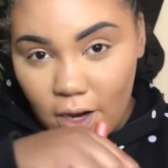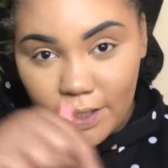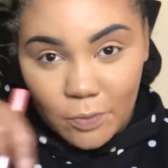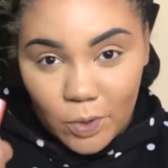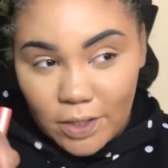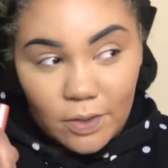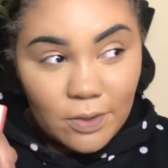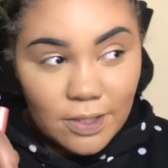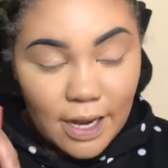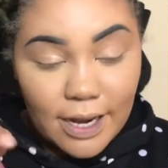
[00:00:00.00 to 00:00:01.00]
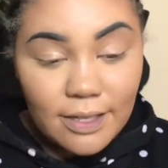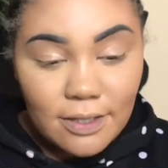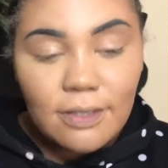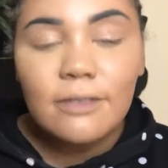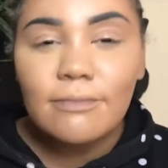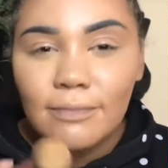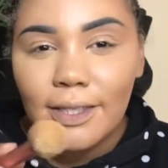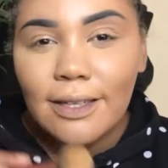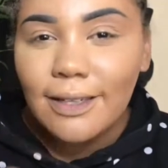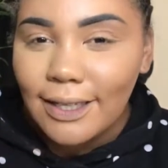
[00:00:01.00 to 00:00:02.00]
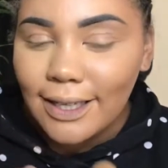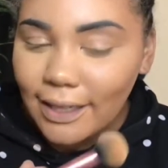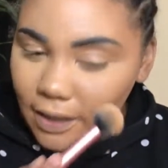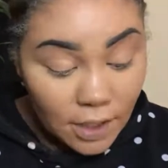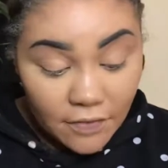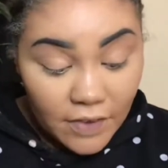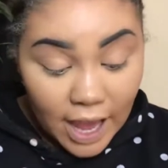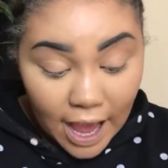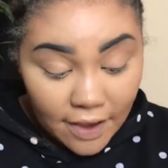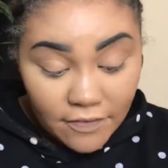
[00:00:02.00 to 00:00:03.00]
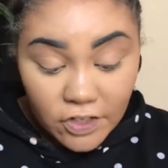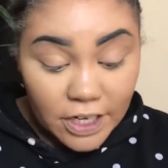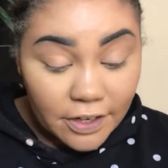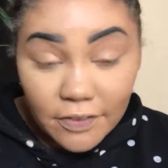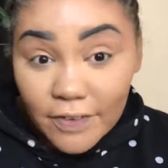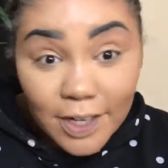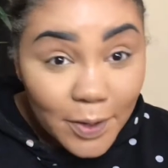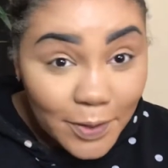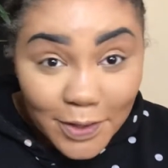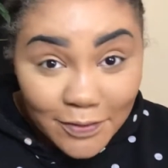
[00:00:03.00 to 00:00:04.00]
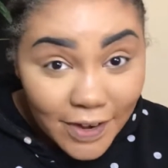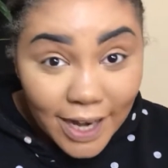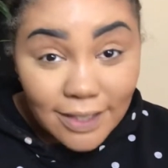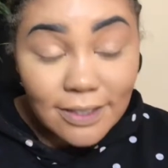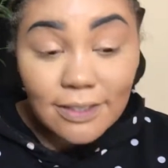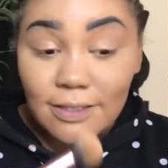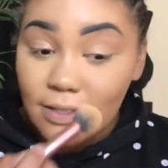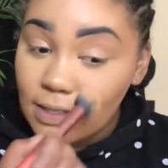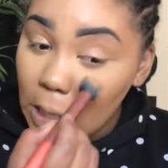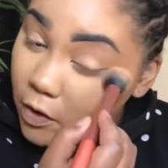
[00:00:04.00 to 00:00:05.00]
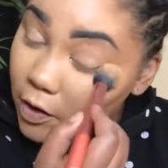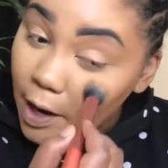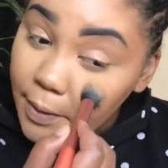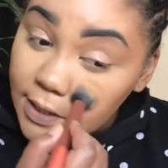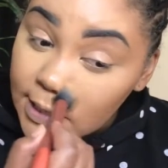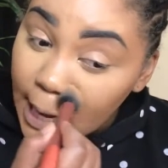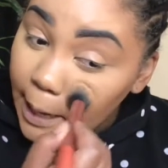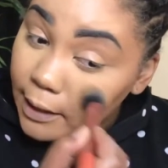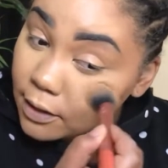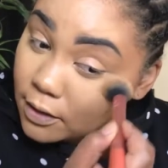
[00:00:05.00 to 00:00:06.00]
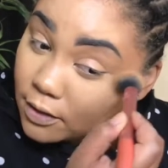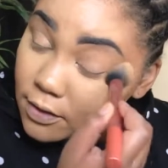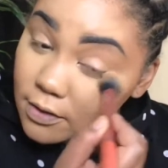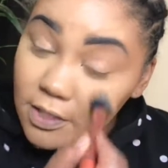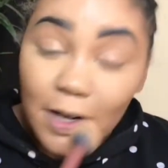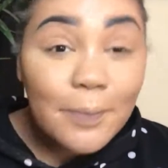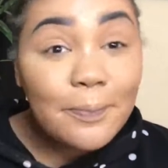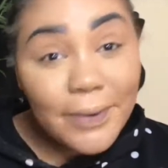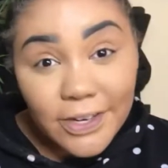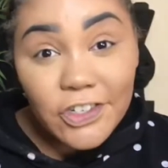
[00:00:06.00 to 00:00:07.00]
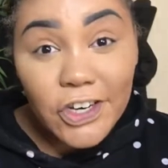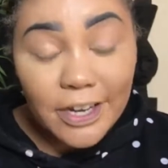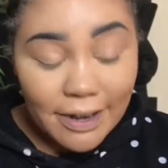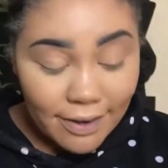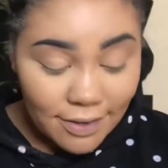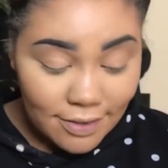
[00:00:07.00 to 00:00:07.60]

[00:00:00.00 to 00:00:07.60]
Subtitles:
on one of those sides, click it. And if you have, share the video with your friends, grab a snack, start binging.